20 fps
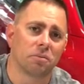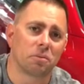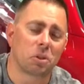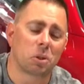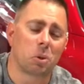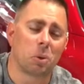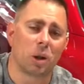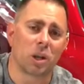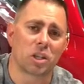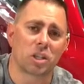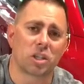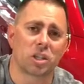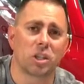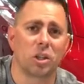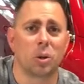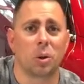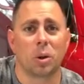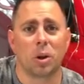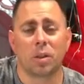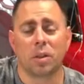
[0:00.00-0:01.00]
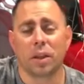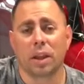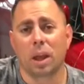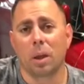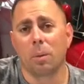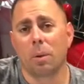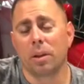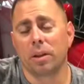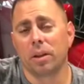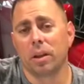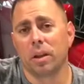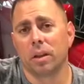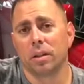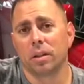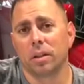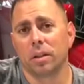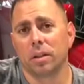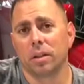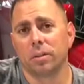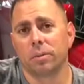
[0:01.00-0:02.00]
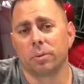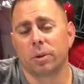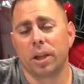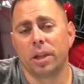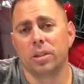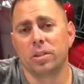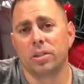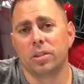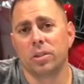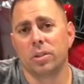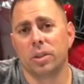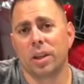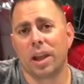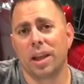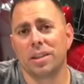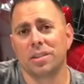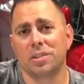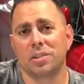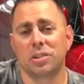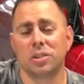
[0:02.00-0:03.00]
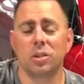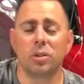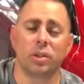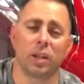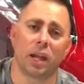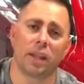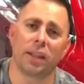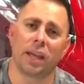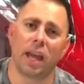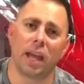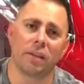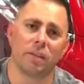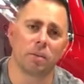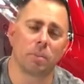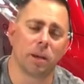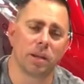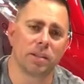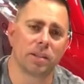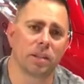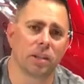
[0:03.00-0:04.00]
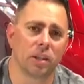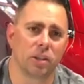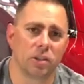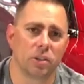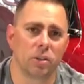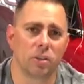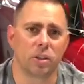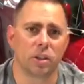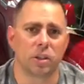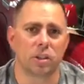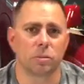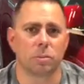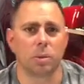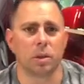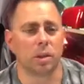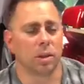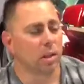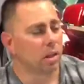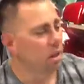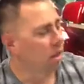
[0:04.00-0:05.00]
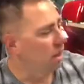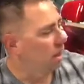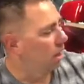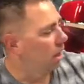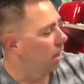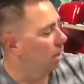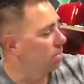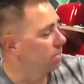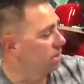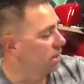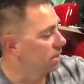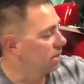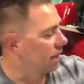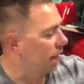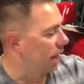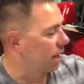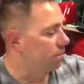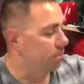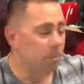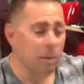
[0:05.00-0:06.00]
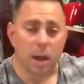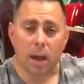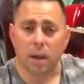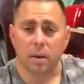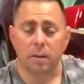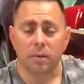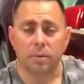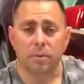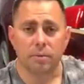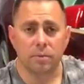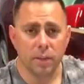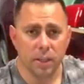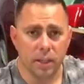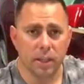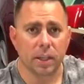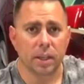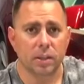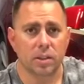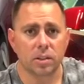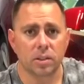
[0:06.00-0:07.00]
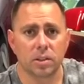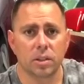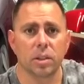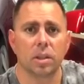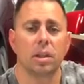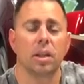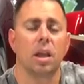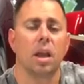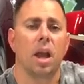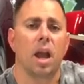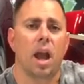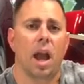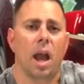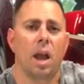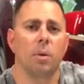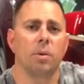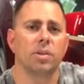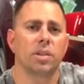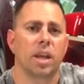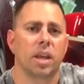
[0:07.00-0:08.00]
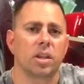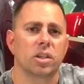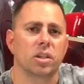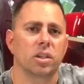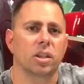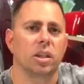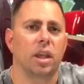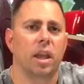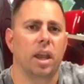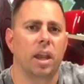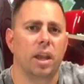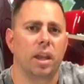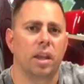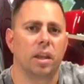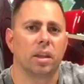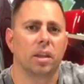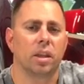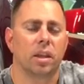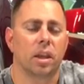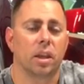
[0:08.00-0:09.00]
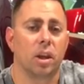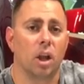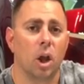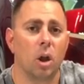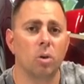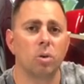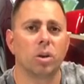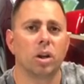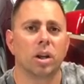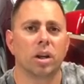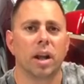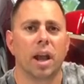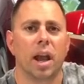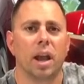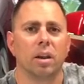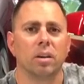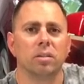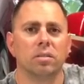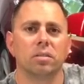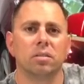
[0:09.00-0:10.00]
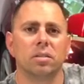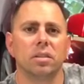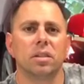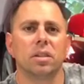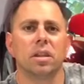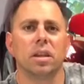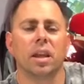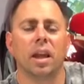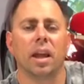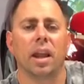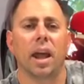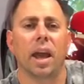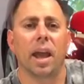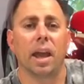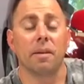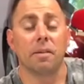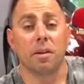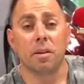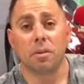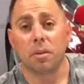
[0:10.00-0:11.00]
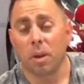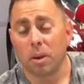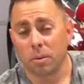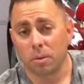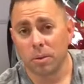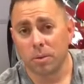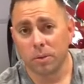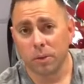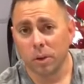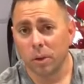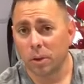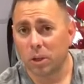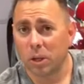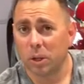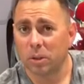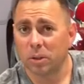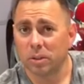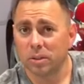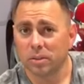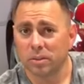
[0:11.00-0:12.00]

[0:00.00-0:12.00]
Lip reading: question or thing I wanted to raise to you guys too. Not that everybody's going to do this, but since I bought Phoenix, I was actually an owner now. And I have a referral code.